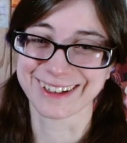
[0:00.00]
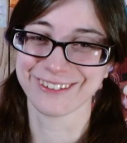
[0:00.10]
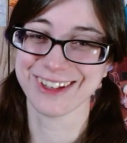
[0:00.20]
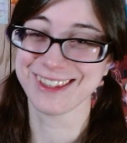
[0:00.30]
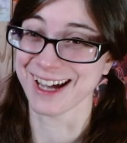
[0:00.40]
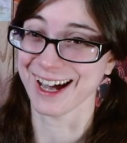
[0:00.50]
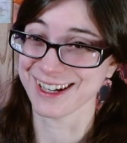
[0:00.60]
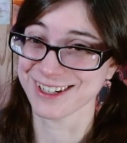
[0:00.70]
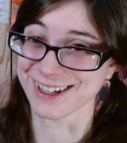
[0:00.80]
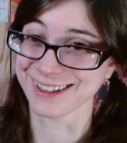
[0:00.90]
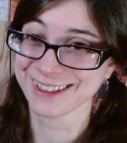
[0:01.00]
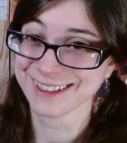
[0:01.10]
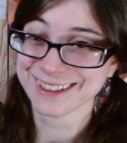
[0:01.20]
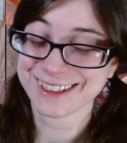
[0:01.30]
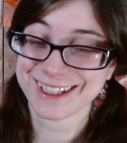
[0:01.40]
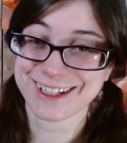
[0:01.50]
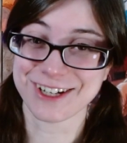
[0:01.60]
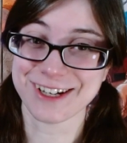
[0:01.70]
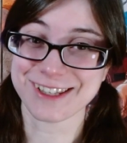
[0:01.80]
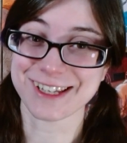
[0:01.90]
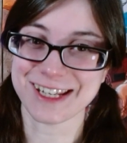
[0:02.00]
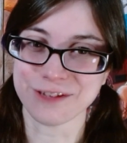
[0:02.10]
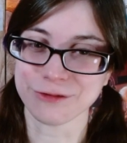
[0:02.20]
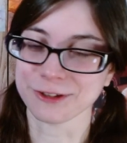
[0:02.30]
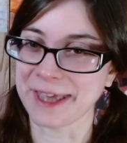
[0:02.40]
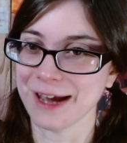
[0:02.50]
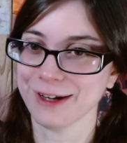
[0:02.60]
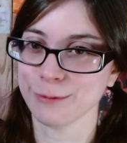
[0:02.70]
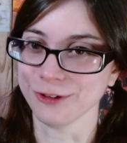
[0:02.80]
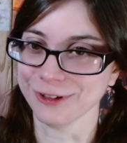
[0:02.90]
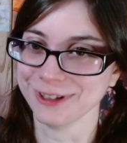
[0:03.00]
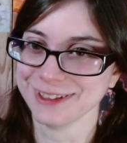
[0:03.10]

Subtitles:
With Taja? She's an evil cannibal?